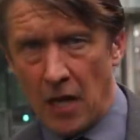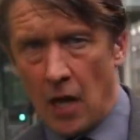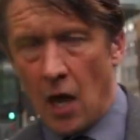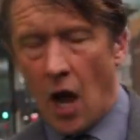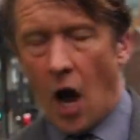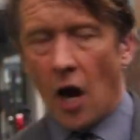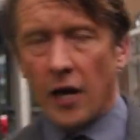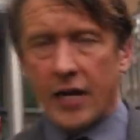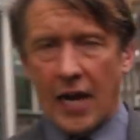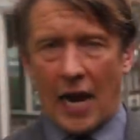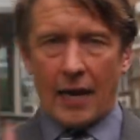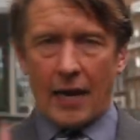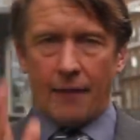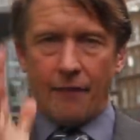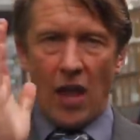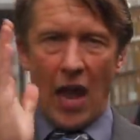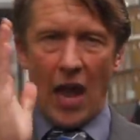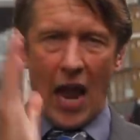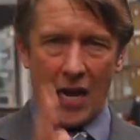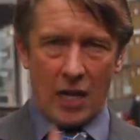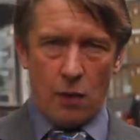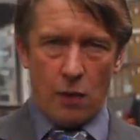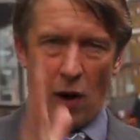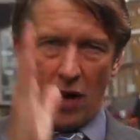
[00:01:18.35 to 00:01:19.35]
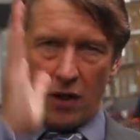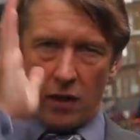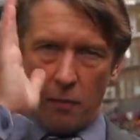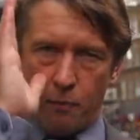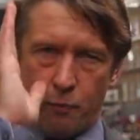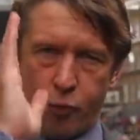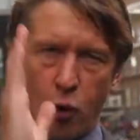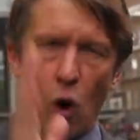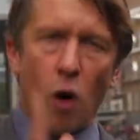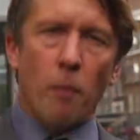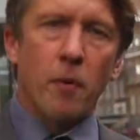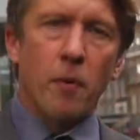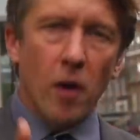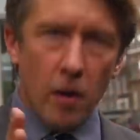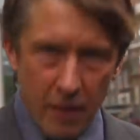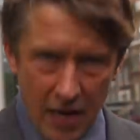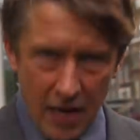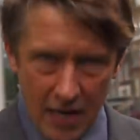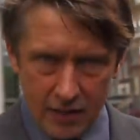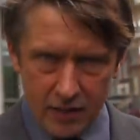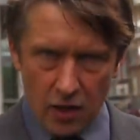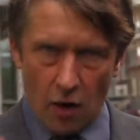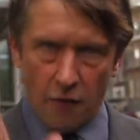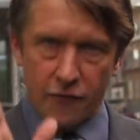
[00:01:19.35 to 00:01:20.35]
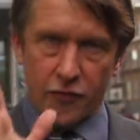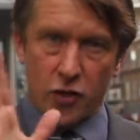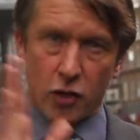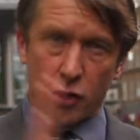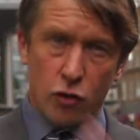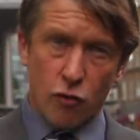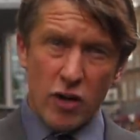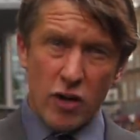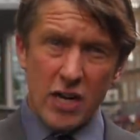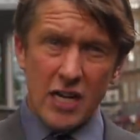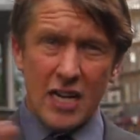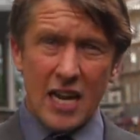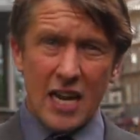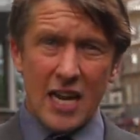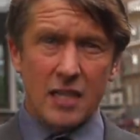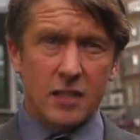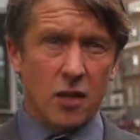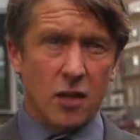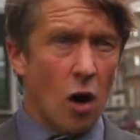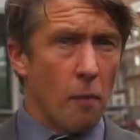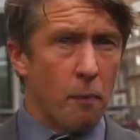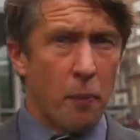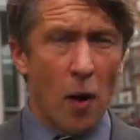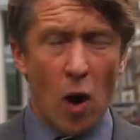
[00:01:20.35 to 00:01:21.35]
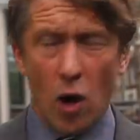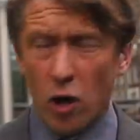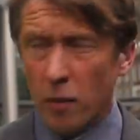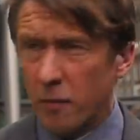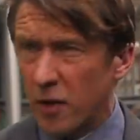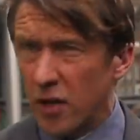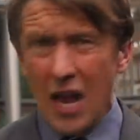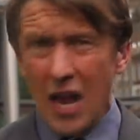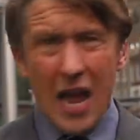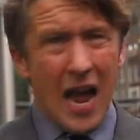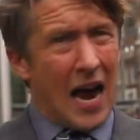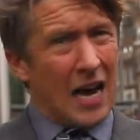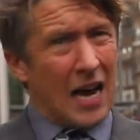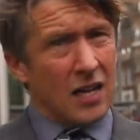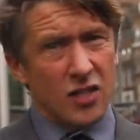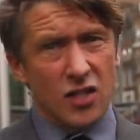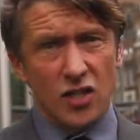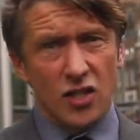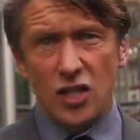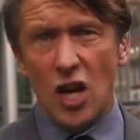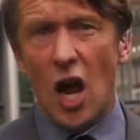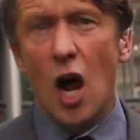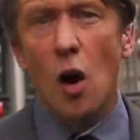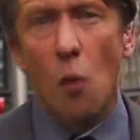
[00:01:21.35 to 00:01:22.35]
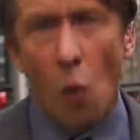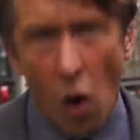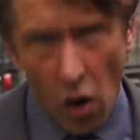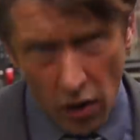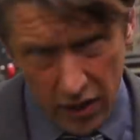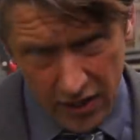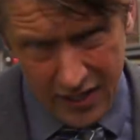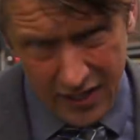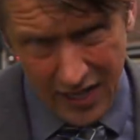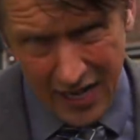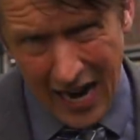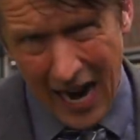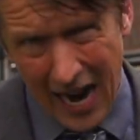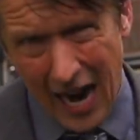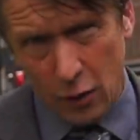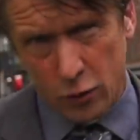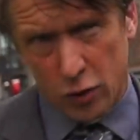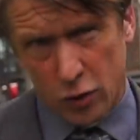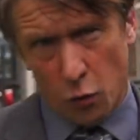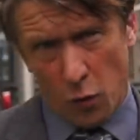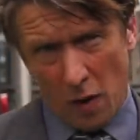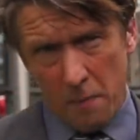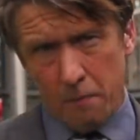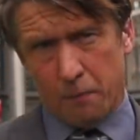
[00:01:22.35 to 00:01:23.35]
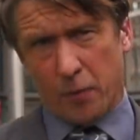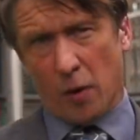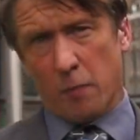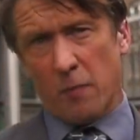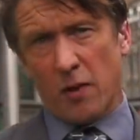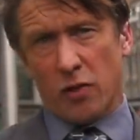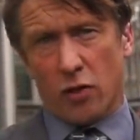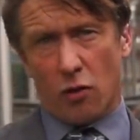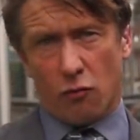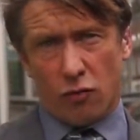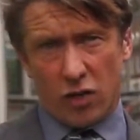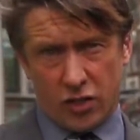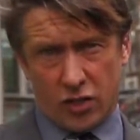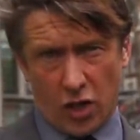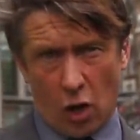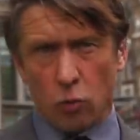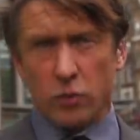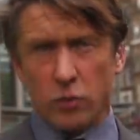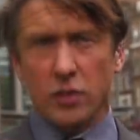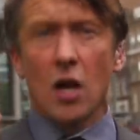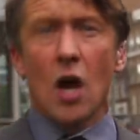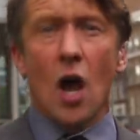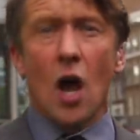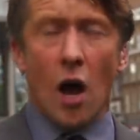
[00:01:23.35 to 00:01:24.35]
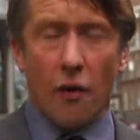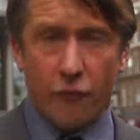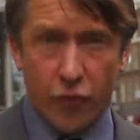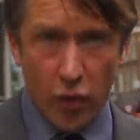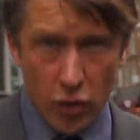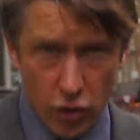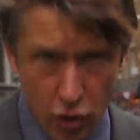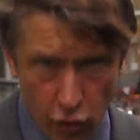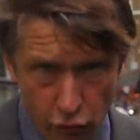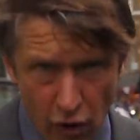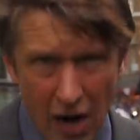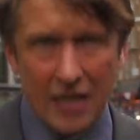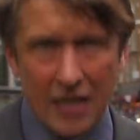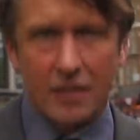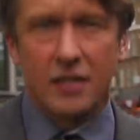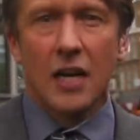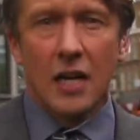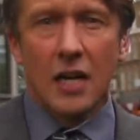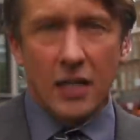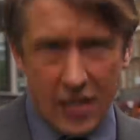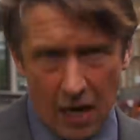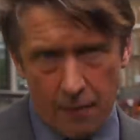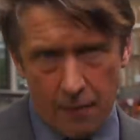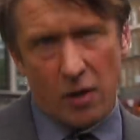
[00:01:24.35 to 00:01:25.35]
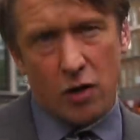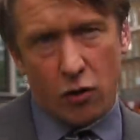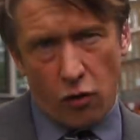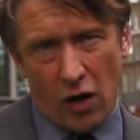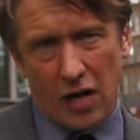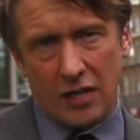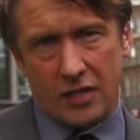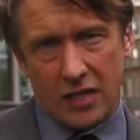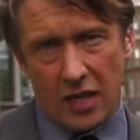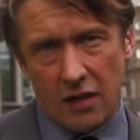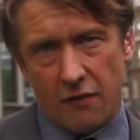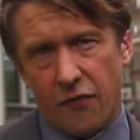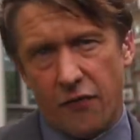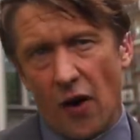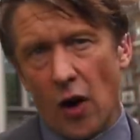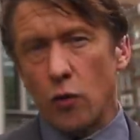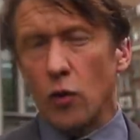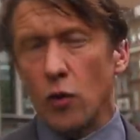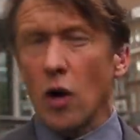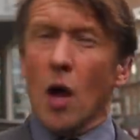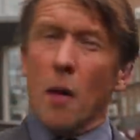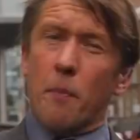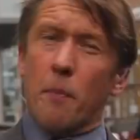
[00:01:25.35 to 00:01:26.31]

Okay, anyway, the problem is, after 3 years, our Parliament has no idea how to implement the result of the direct democratic vote,